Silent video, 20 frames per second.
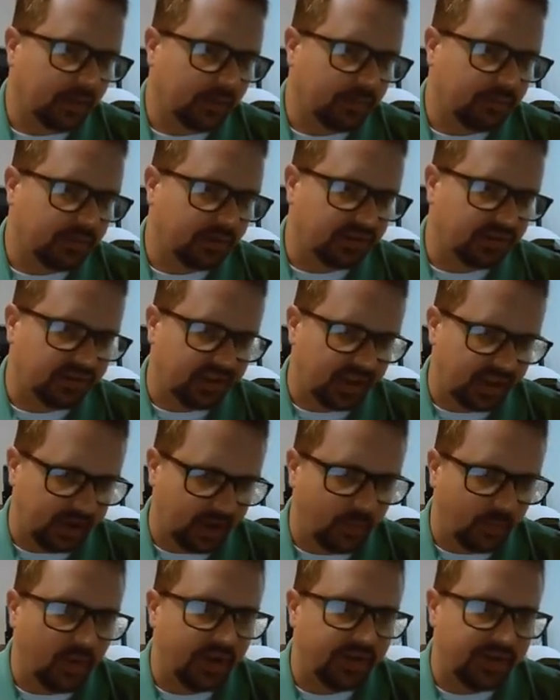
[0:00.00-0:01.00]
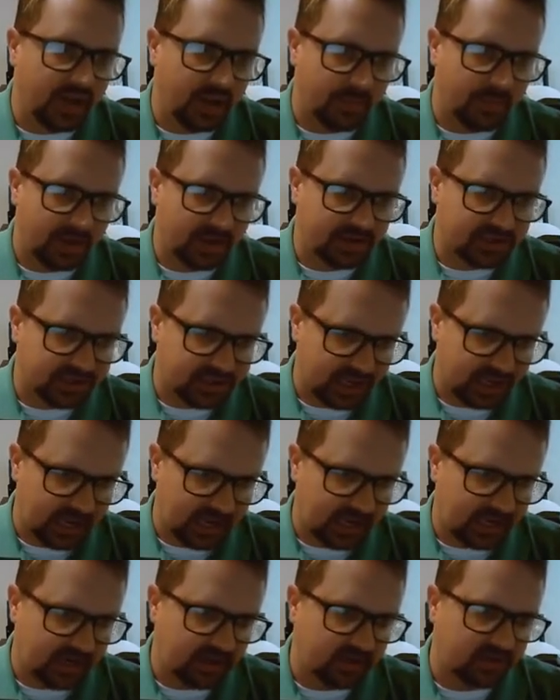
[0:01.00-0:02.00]
presented with
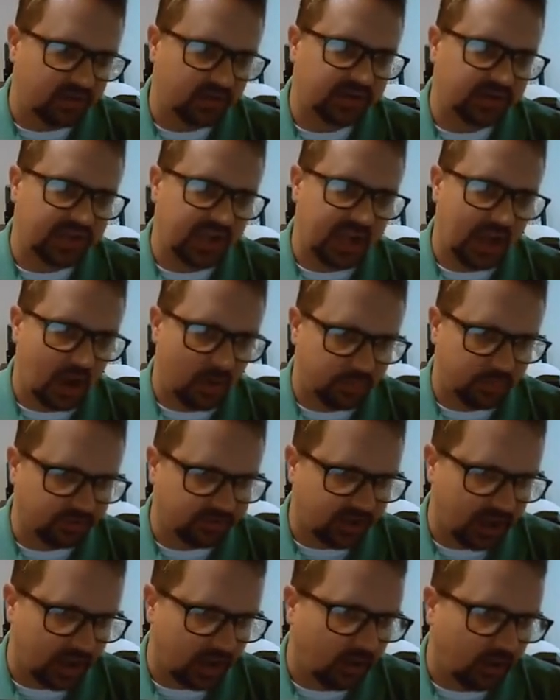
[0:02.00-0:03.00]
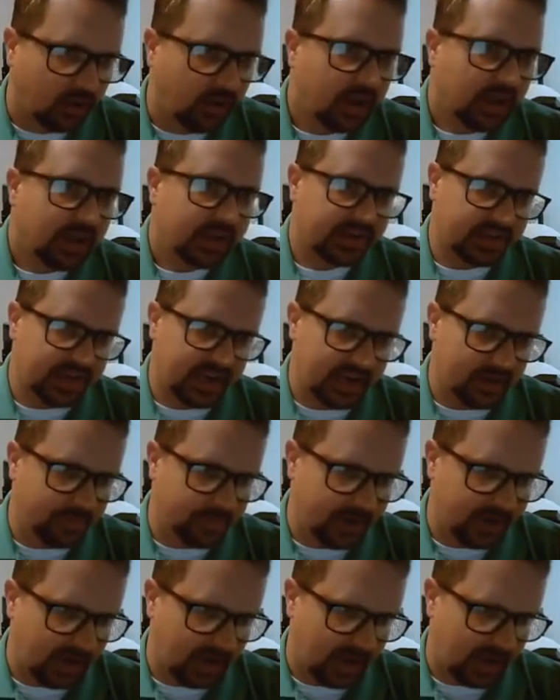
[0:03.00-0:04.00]
MHC to a T helper cell.
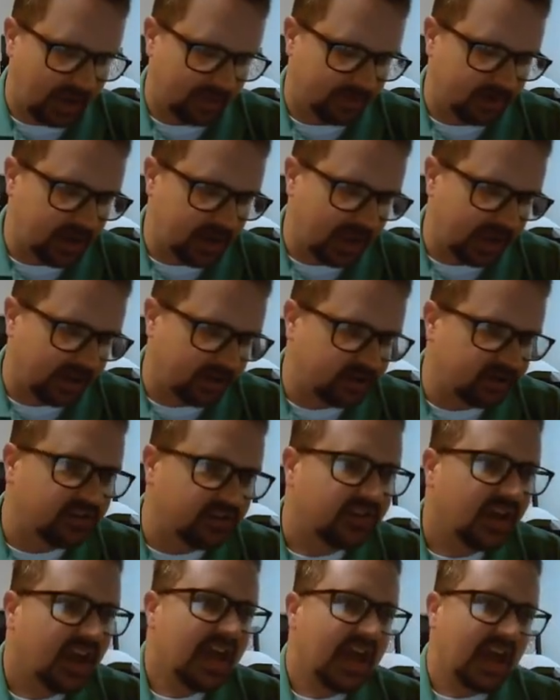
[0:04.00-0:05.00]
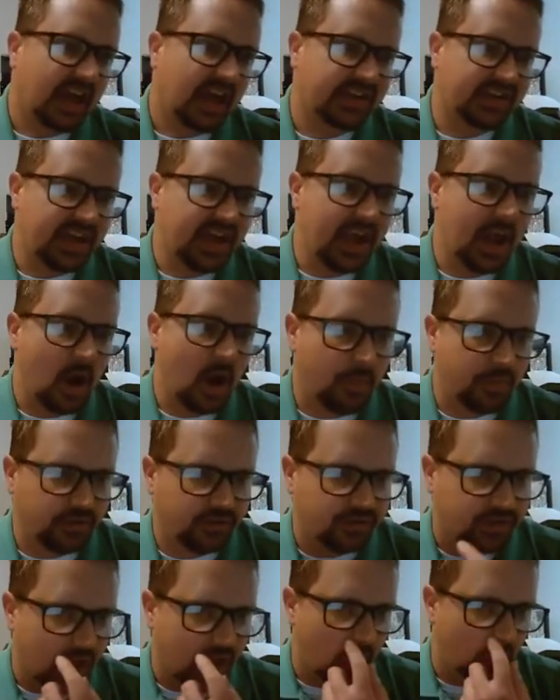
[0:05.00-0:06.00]
T-dependent antigens. A T helper
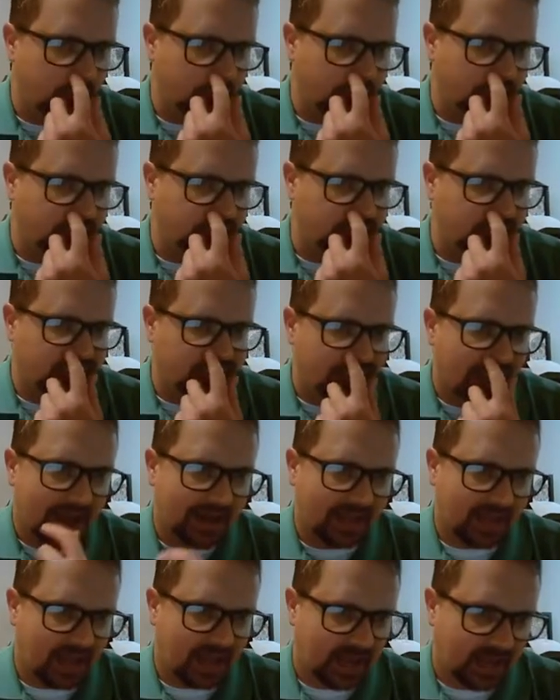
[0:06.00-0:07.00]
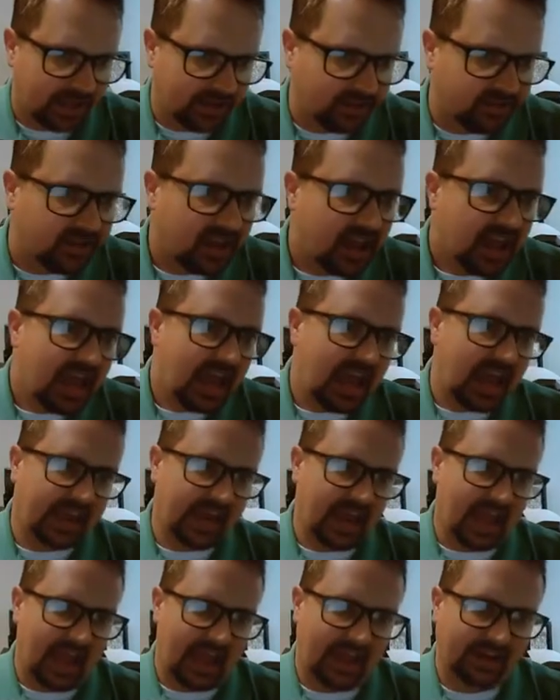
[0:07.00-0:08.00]
cell produces cytokines and
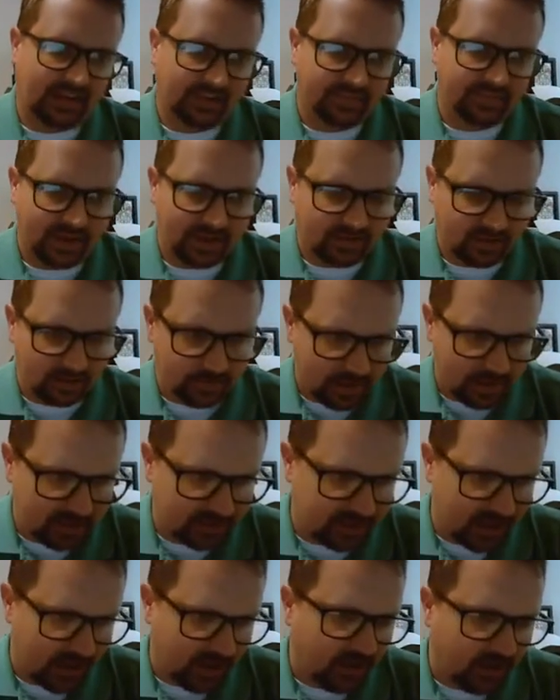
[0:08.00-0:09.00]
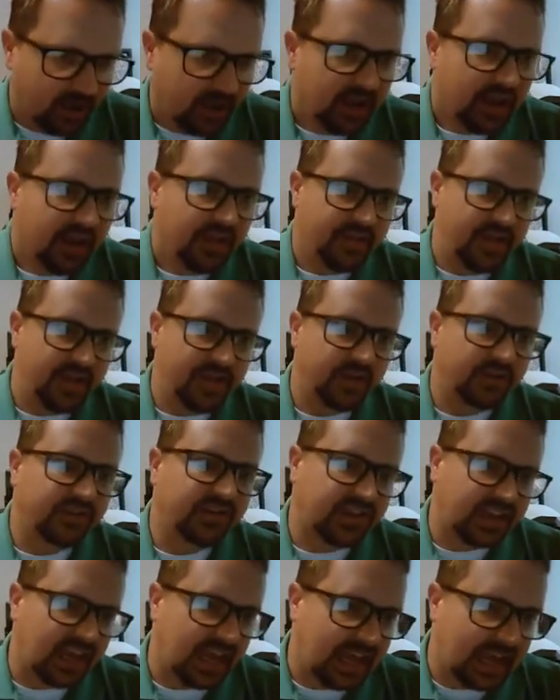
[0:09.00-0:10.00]
it activates the B cell. Then there's
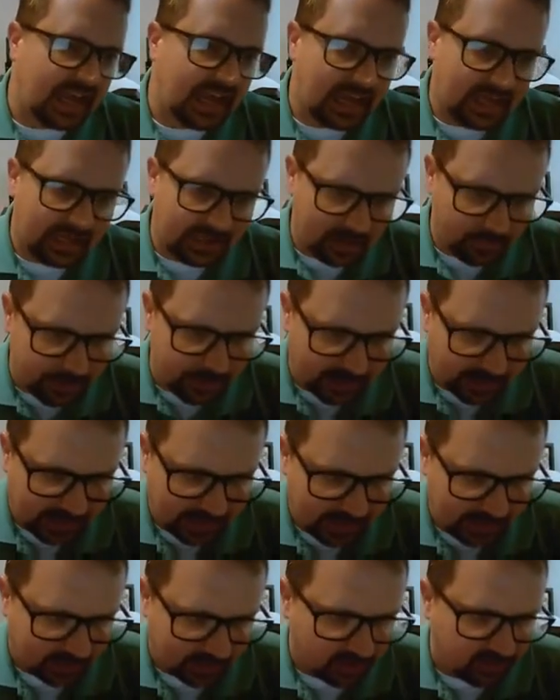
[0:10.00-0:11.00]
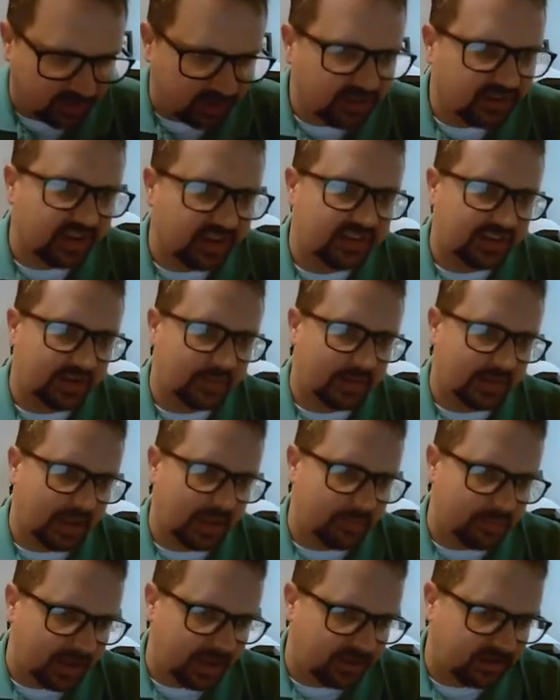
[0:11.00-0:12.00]
T-independent antigens. They
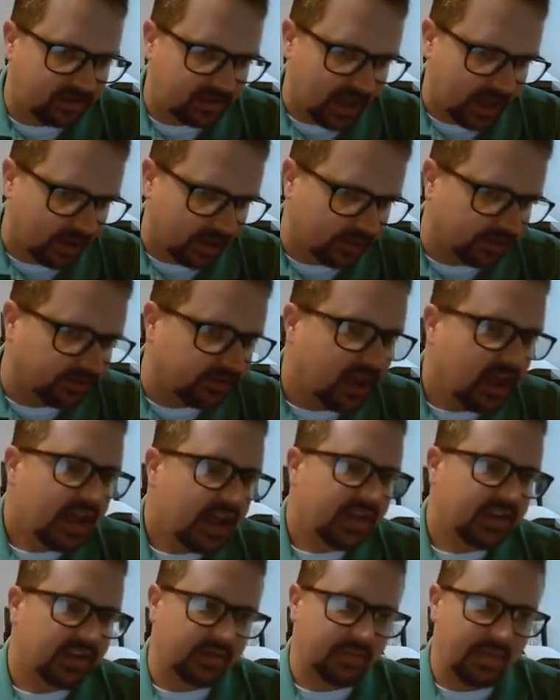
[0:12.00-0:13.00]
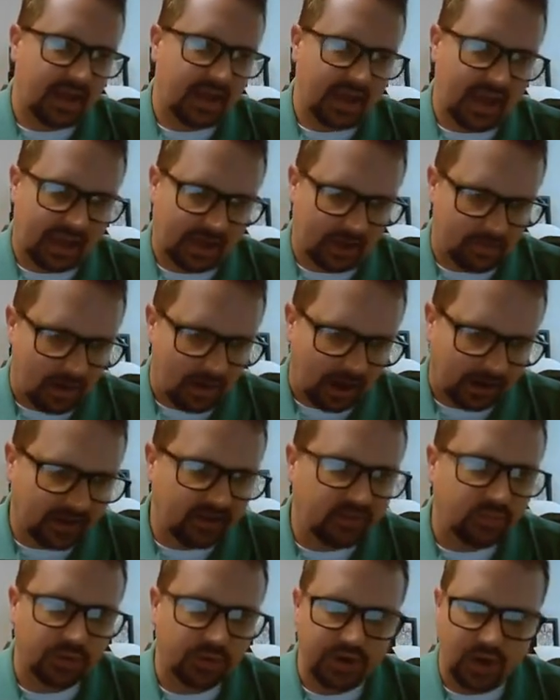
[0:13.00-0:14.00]
stimulate B cells to make
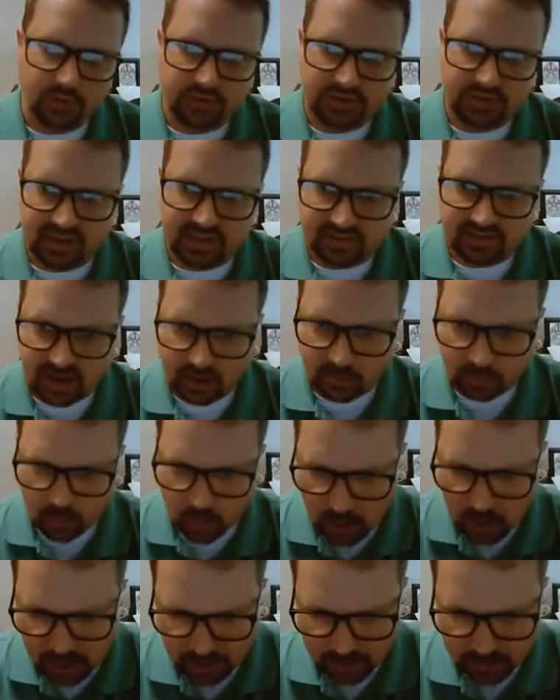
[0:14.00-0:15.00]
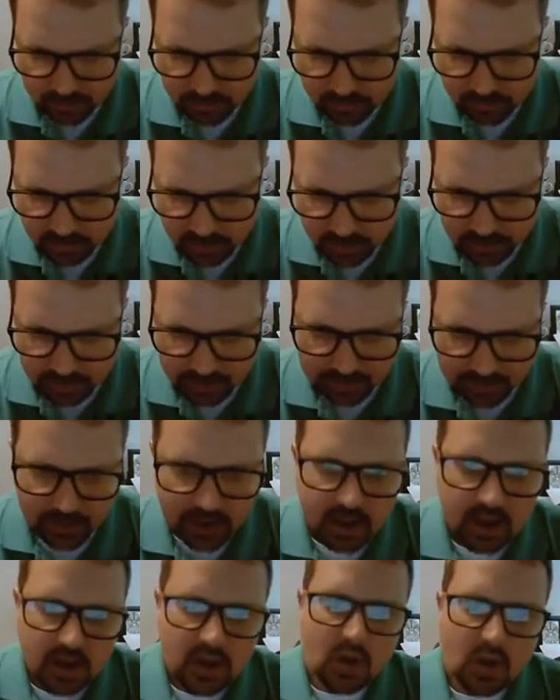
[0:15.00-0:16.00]
antibodies with no T cell required. Okay.
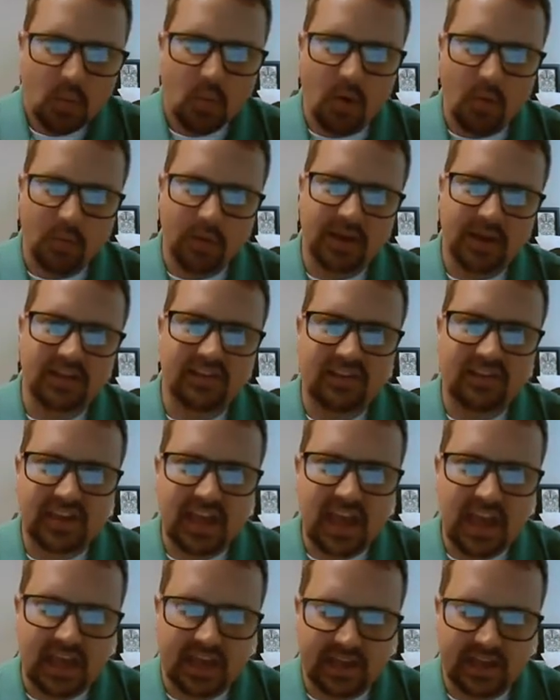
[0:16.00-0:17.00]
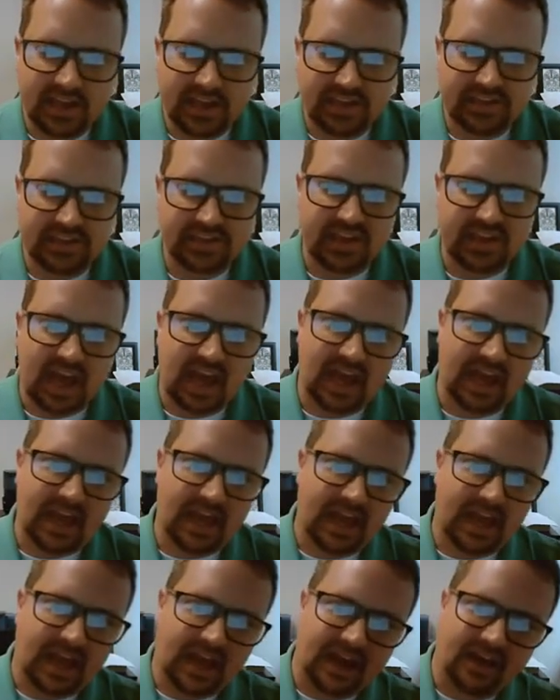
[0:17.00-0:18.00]
What we can see is I
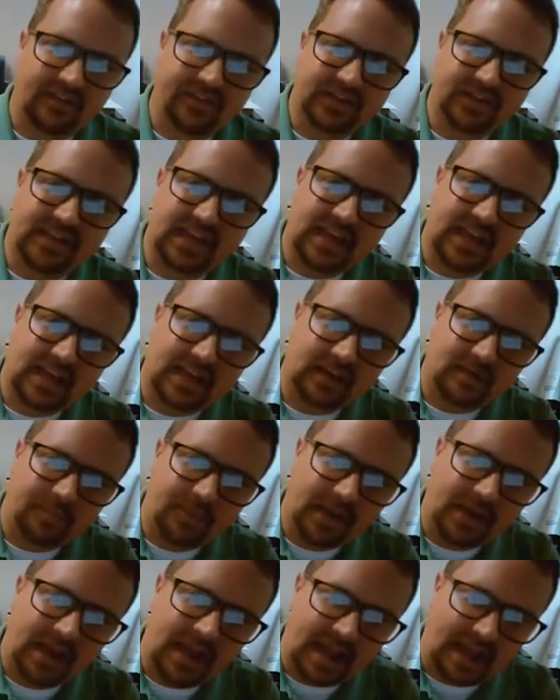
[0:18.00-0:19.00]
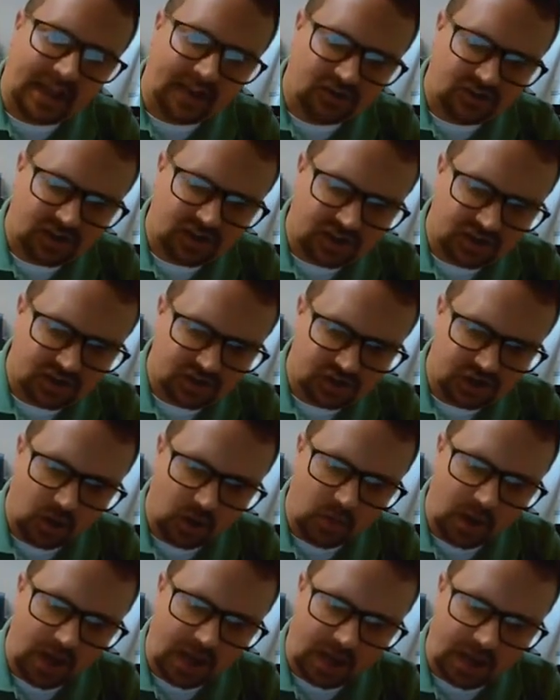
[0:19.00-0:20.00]
have a T-independent antigen can
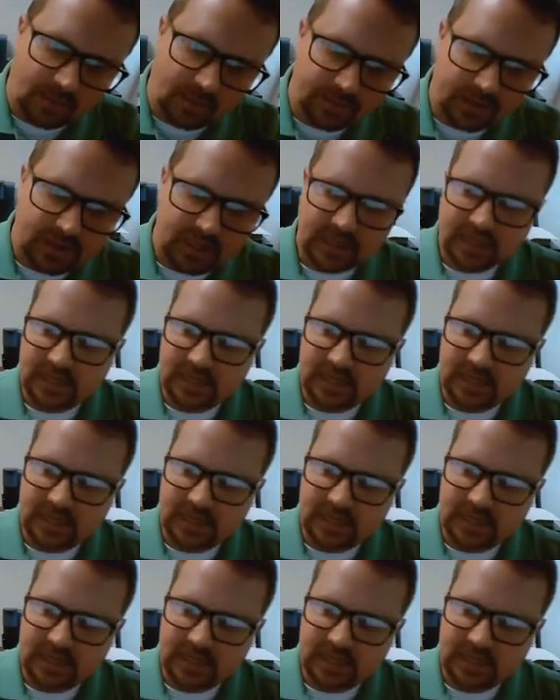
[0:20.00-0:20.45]
show up,